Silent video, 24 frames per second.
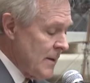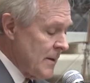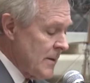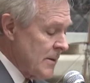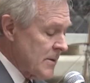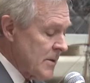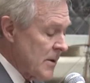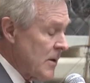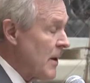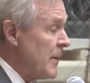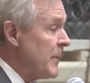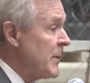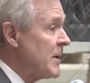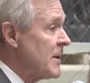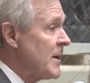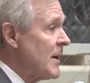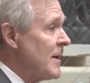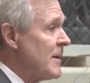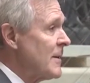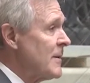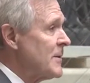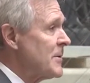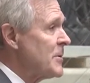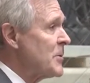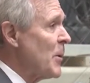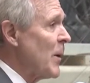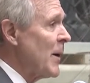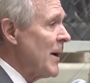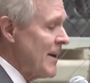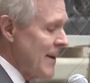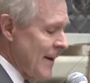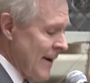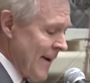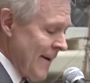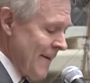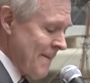So let me take this
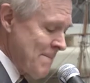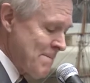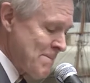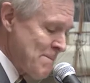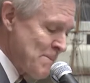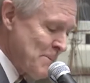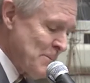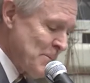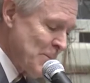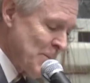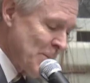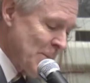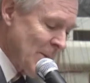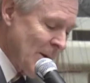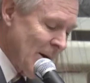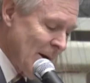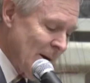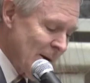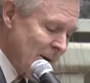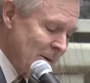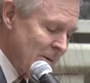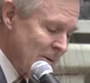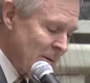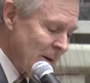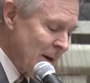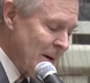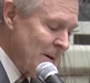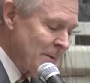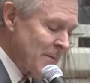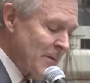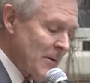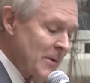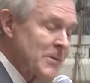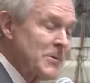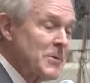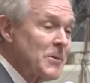great day, the 100th
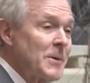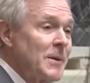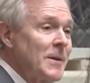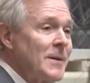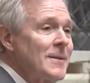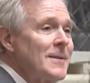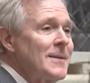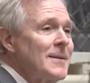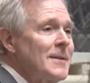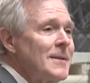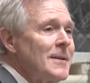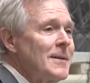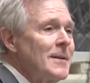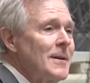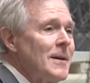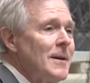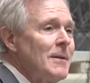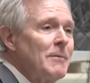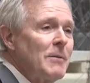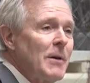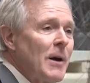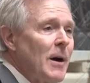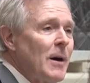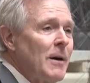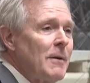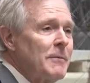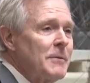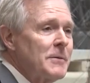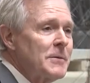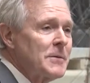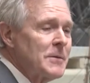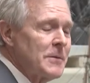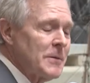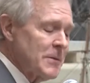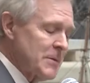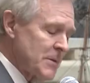anniversary of the
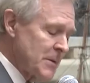Office of the